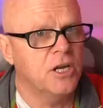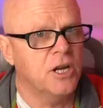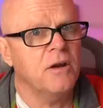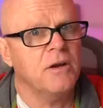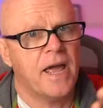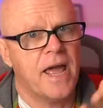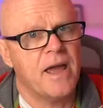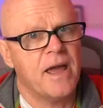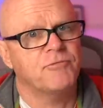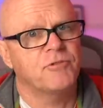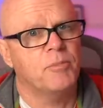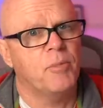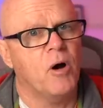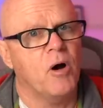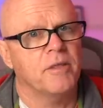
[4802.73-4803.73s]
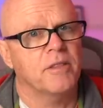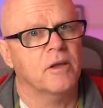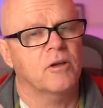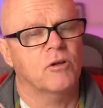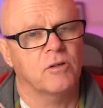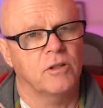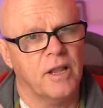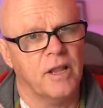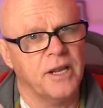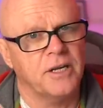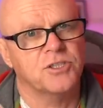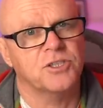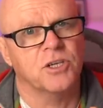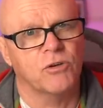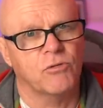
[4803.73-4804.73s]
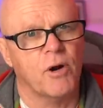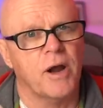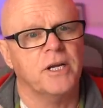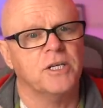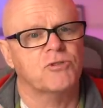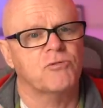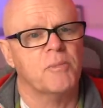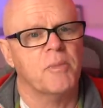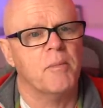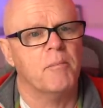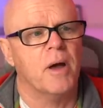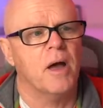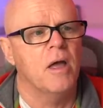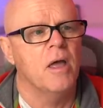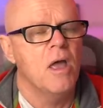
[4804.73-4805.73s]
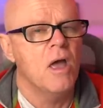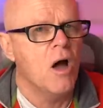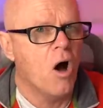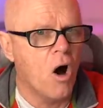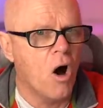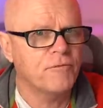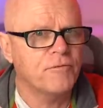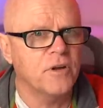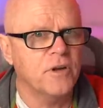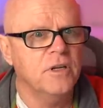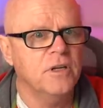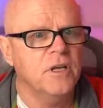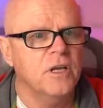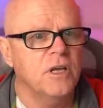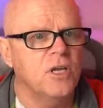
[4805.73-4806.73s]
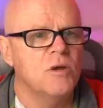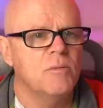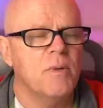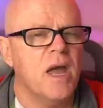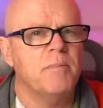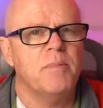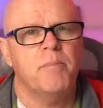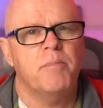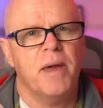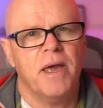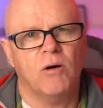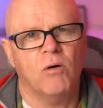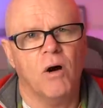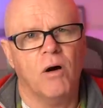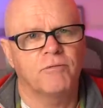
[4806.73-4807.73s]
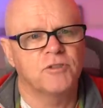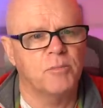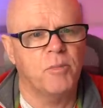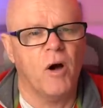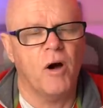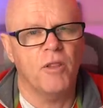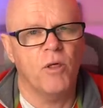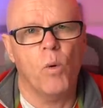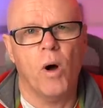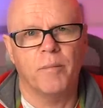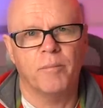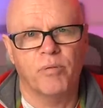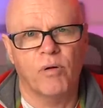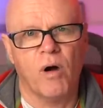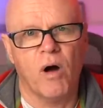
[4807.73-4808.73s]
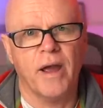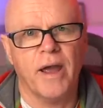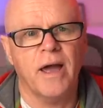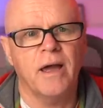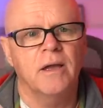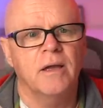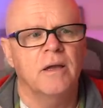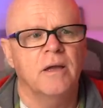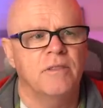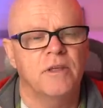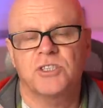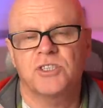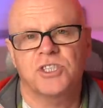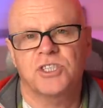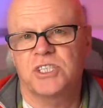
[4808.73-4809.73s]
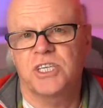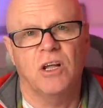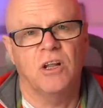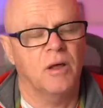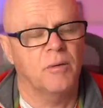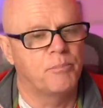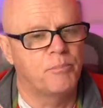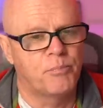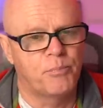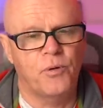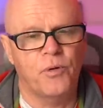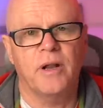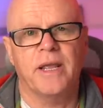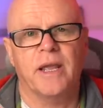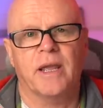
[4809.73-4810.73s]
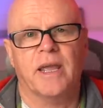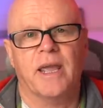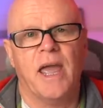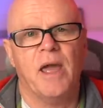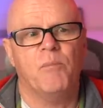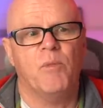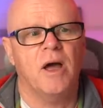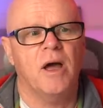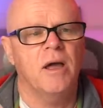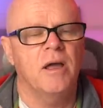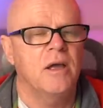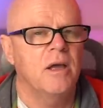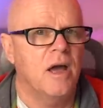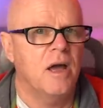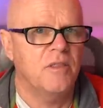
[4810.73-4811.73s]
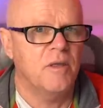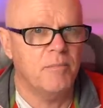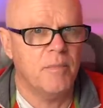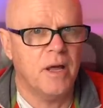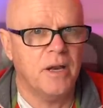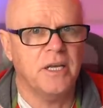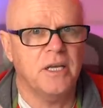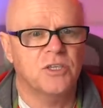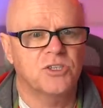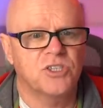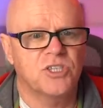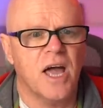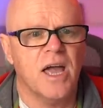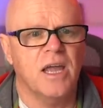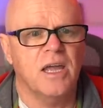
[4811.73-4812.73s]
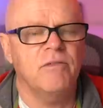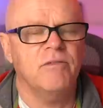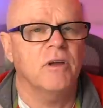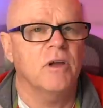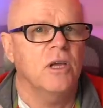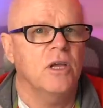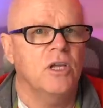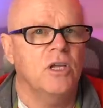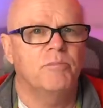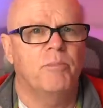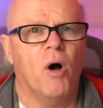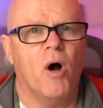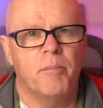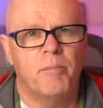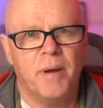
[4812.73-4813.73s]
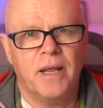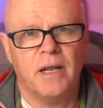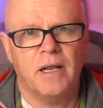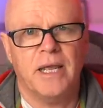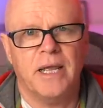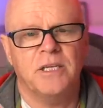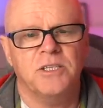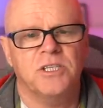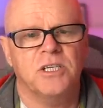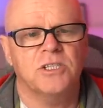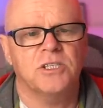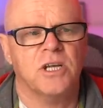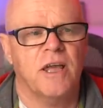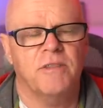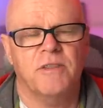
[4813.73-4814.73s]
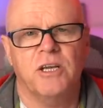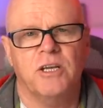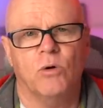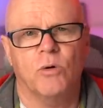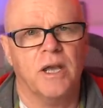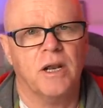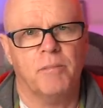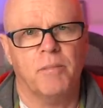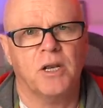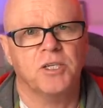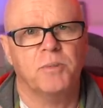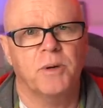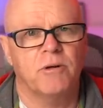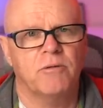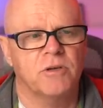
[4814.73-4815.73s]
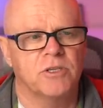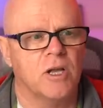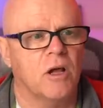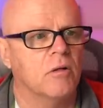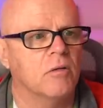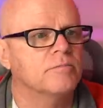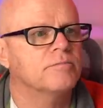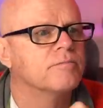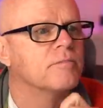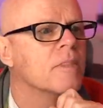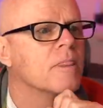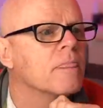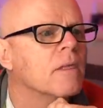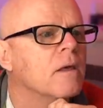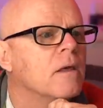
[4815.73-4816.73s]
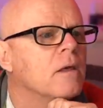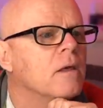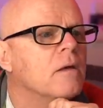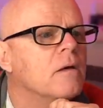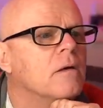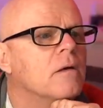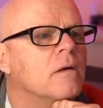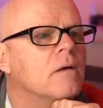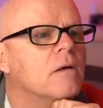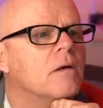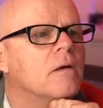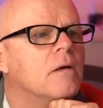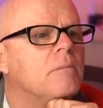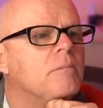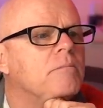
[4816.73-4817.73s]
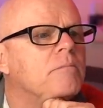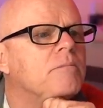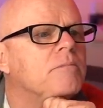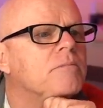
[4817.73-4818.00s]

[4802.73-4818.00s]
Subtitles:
don't have to buy the latest and greatest, remember. Often, you may be better off to buy the one prior that's still a brilliant camera, and the money you save, you buy better lenses, and then you'll get a much better result. Tim